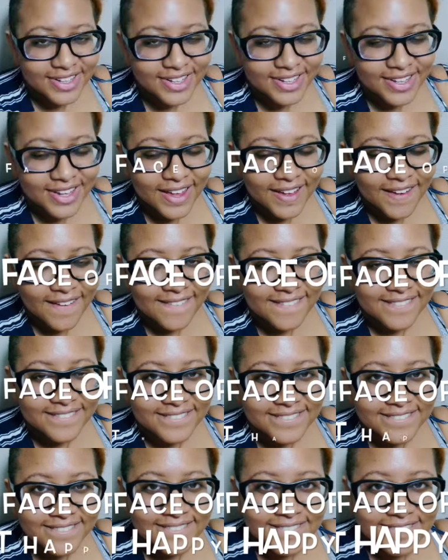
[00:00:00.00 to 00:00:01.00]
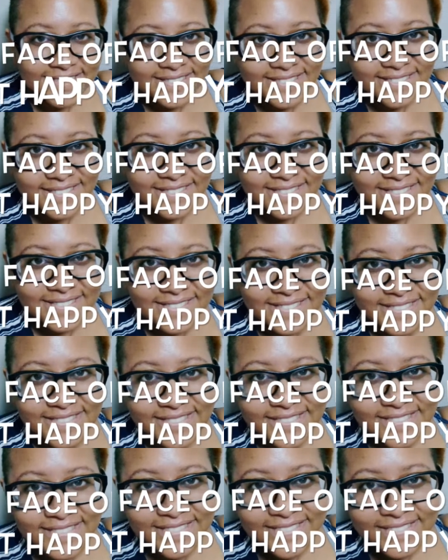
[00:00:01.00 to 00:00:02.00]

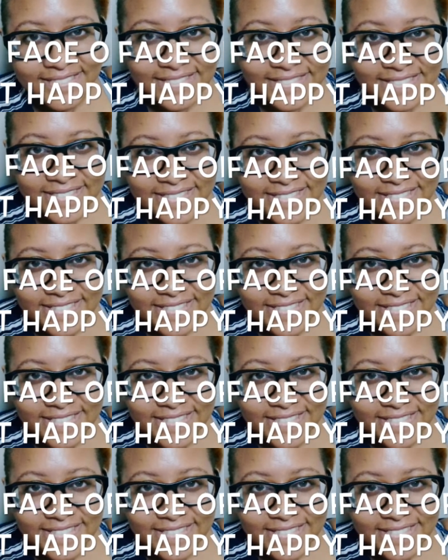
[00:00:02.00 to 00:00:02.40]
Nothing is said.